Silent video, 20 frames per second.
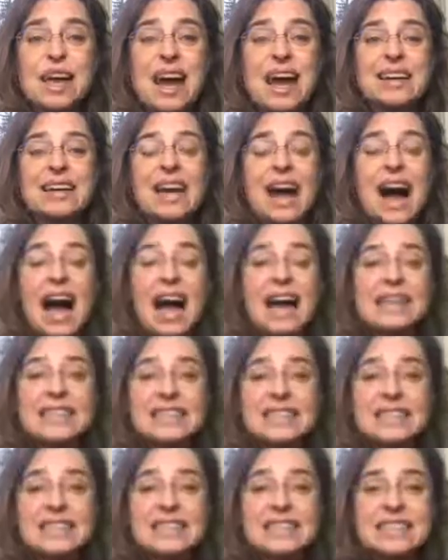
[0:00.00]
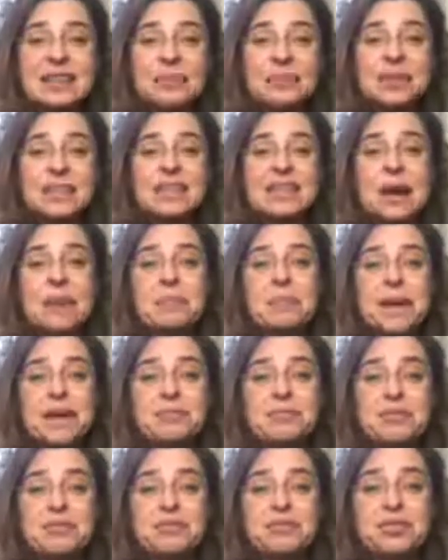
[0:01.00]
that I needed something that
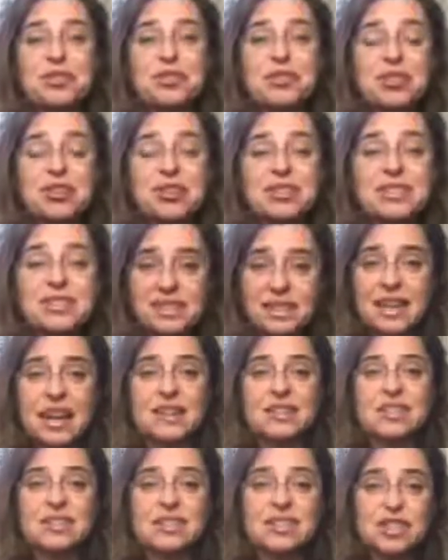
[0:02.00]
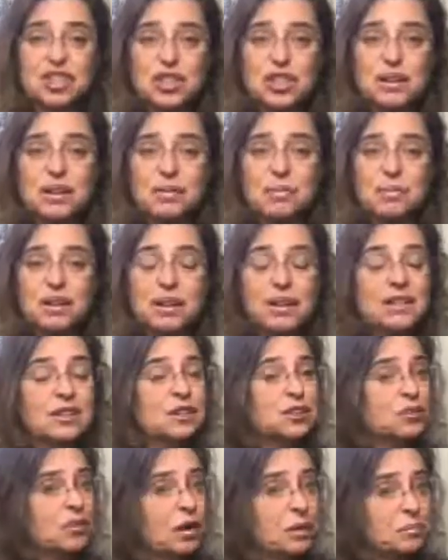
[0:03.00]
made me feel good to get to the gym.
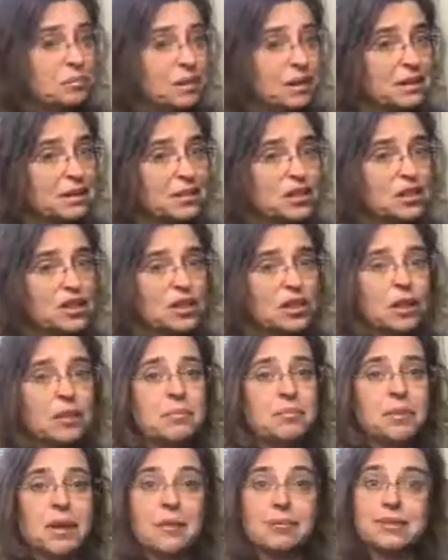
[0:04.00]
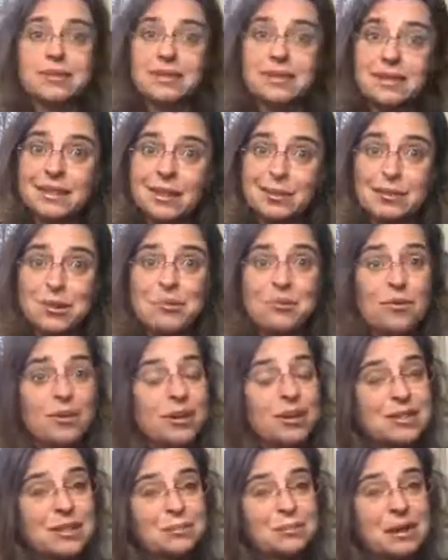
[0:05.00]
So I picked a gym that was a little bit more
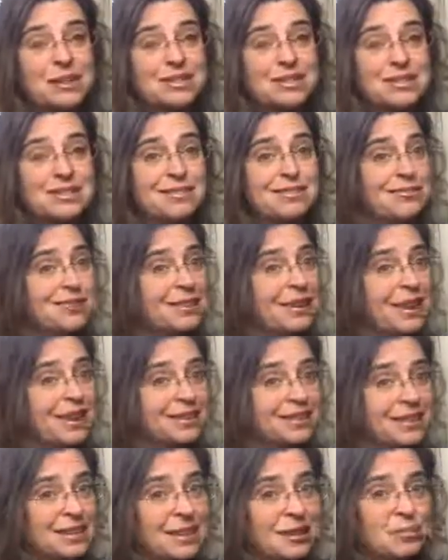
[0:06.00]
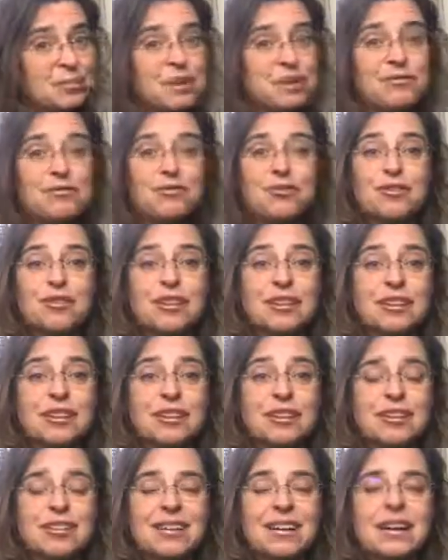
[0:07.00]
expensive. You had to commit for a
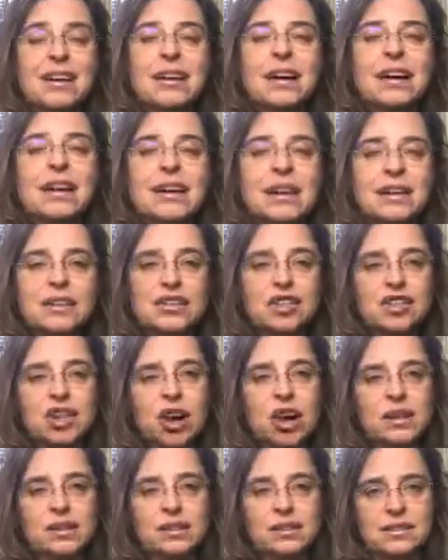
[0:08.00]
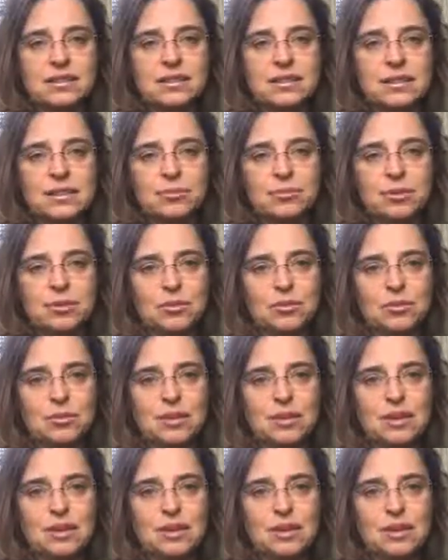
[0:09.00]
year, and it had a sauna and a steam room.